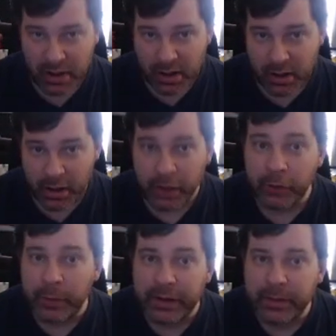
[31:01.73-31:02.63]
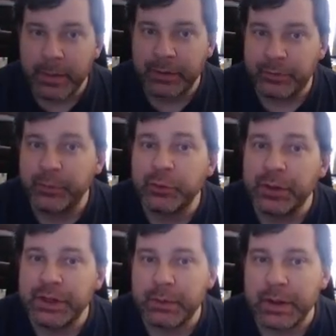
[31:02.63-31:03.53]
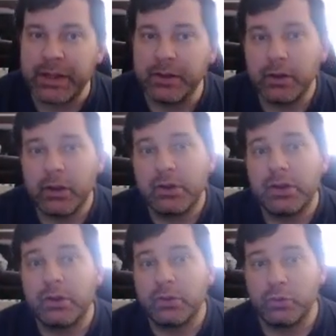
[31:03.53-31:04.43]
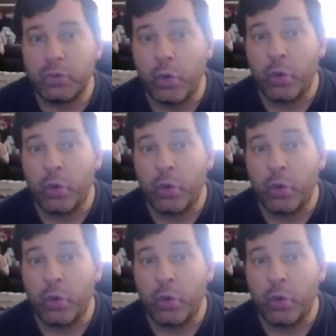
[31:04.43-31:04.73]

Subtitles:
a great commander from 2020 or